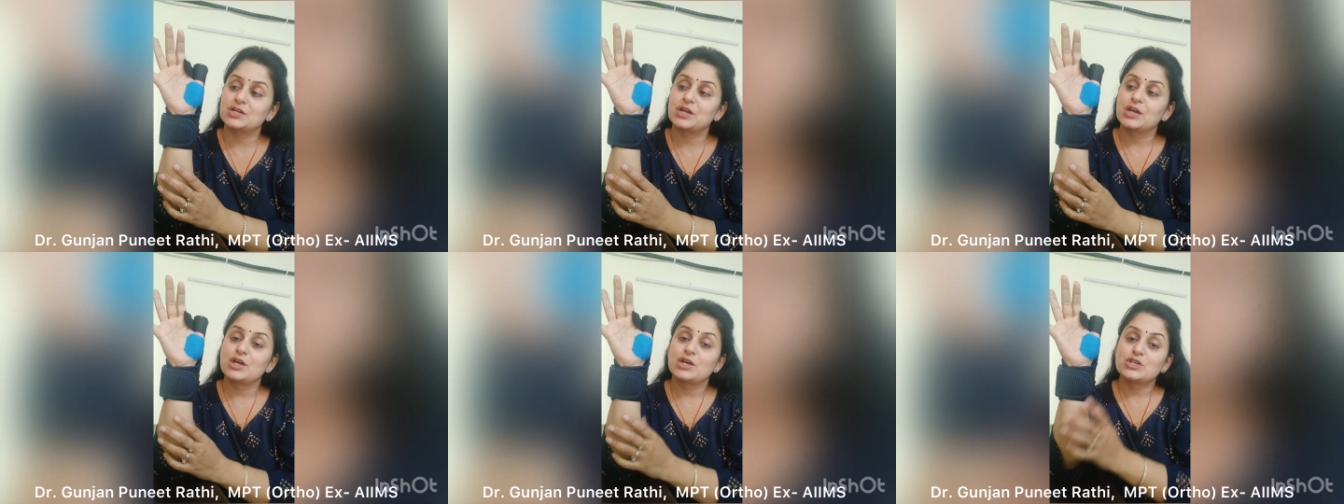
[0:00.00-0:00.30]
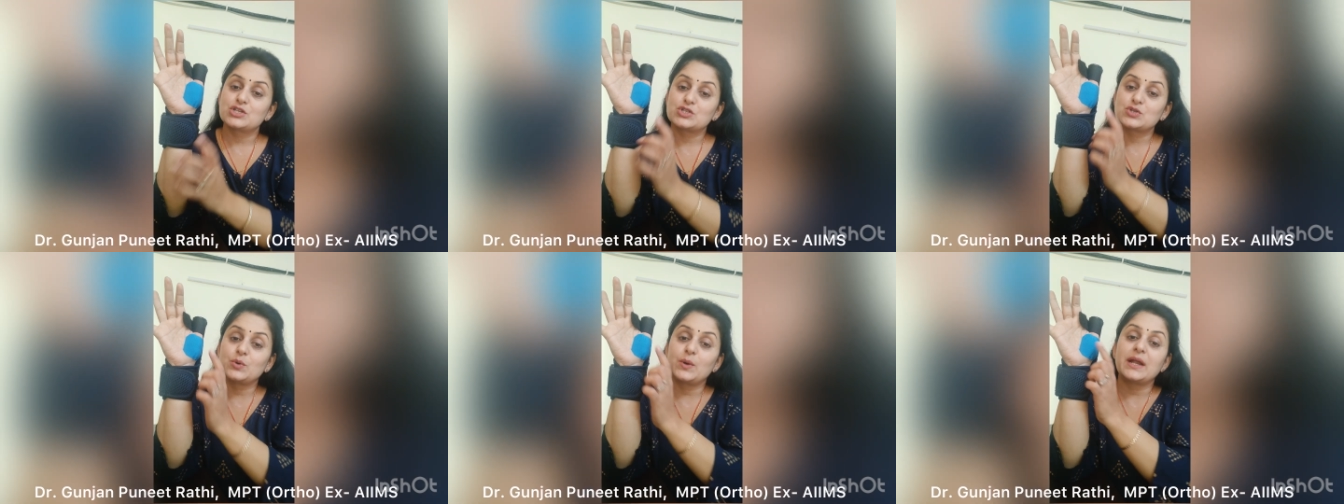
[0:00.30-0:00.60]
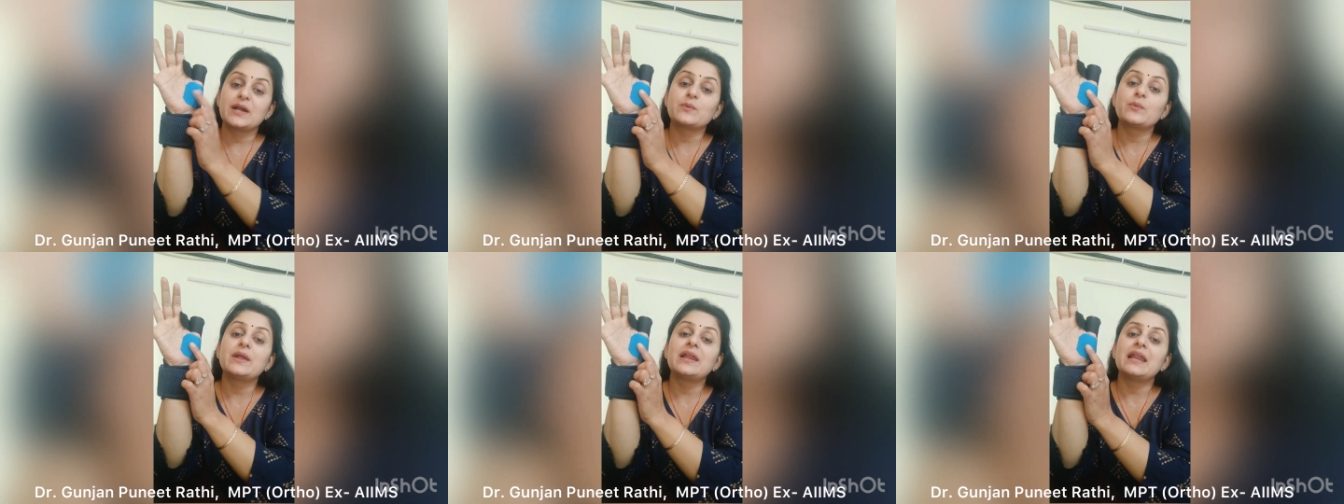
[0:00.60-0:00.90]
So
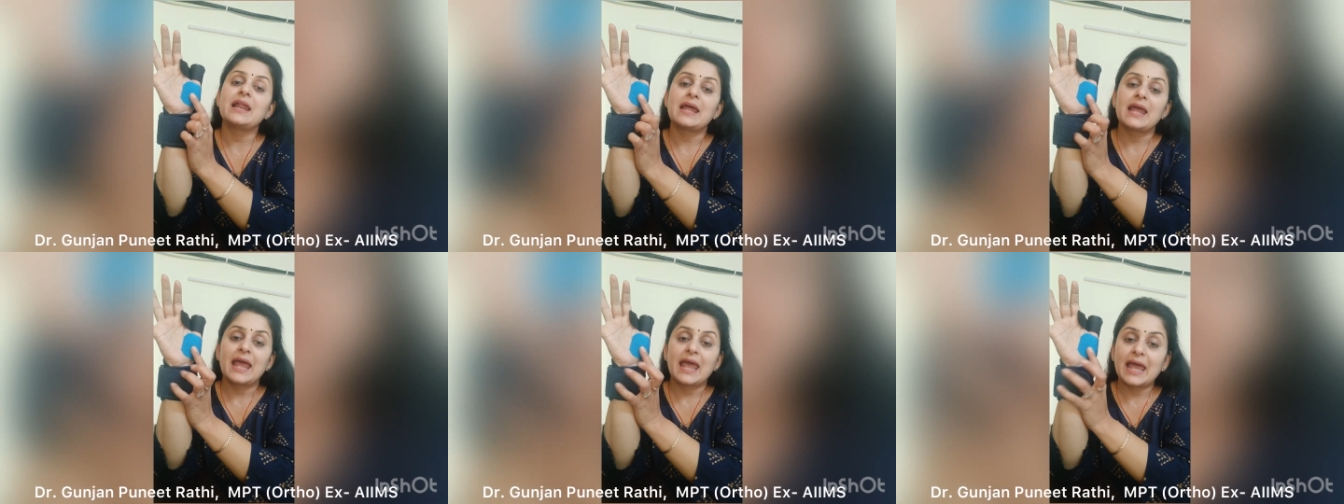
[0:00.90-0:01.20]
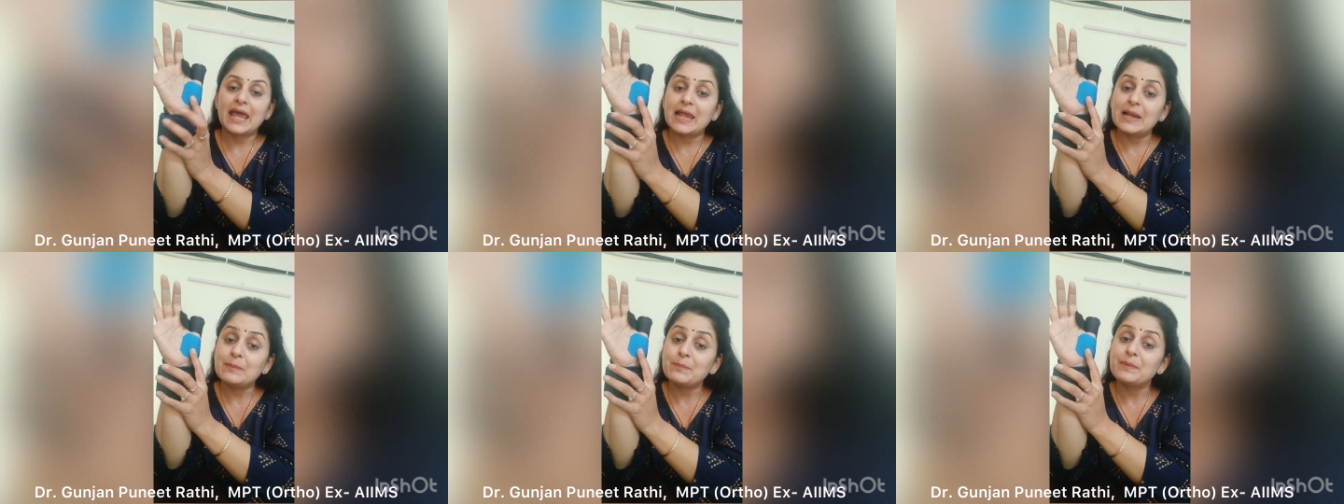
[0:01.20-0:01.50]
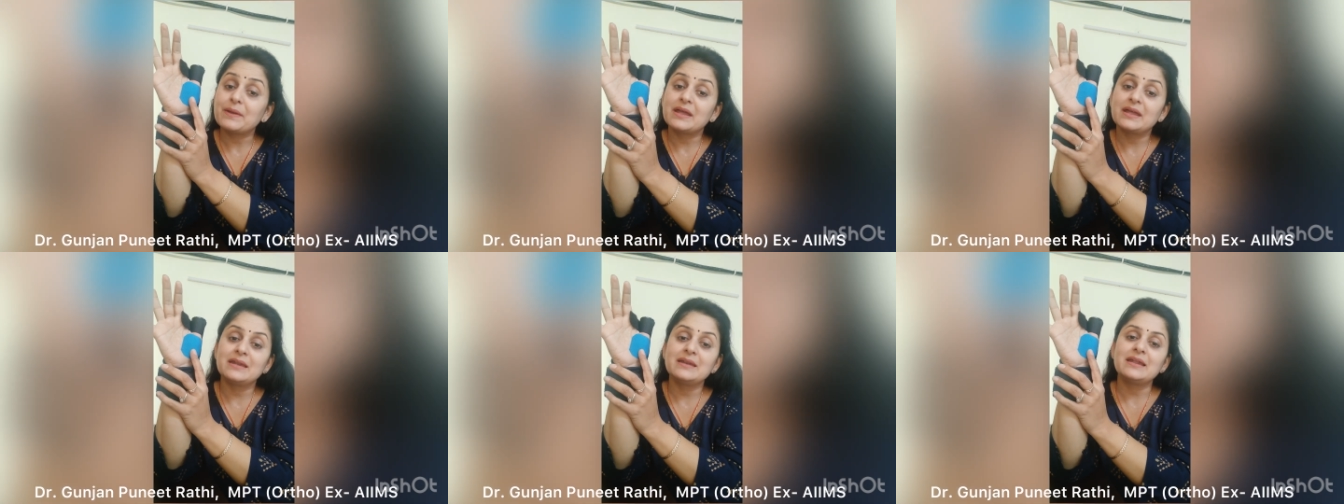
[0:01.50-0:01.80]
it will help
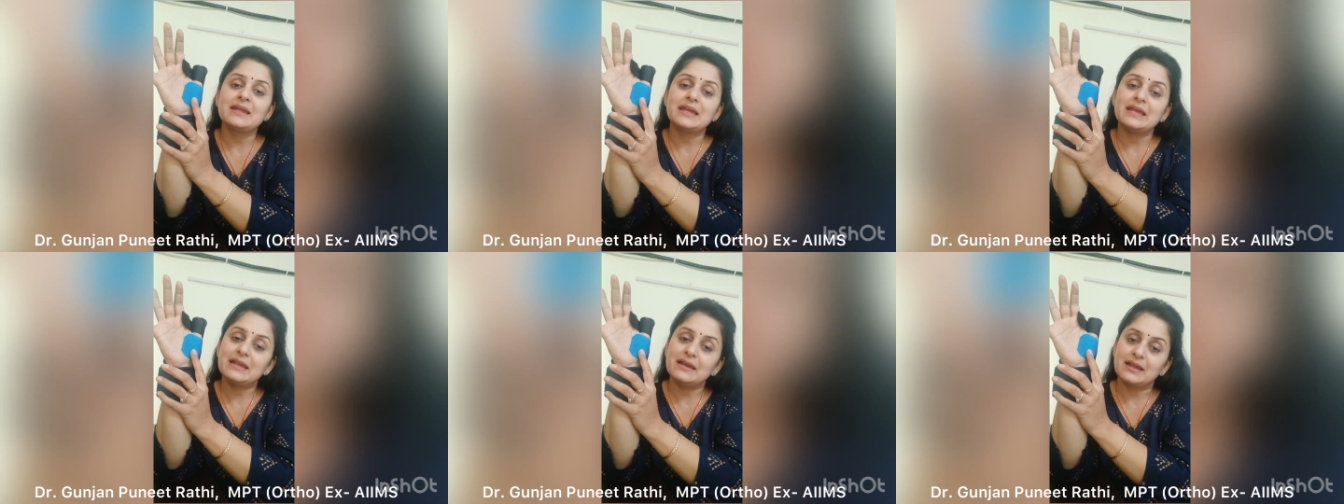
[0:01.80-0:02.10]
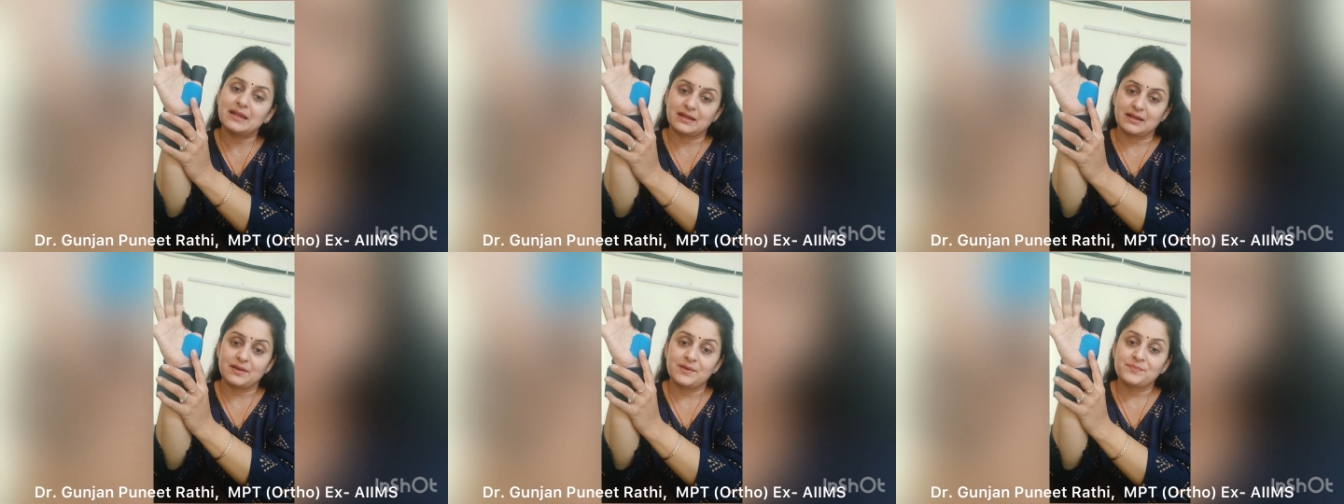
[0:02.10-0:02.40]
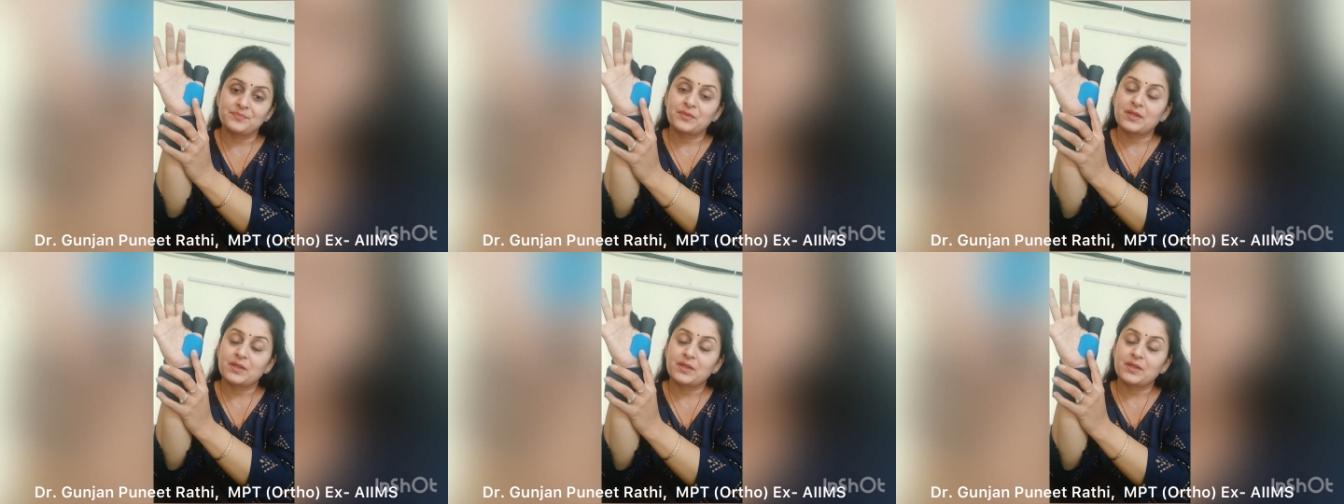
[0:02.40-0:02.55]
in healing.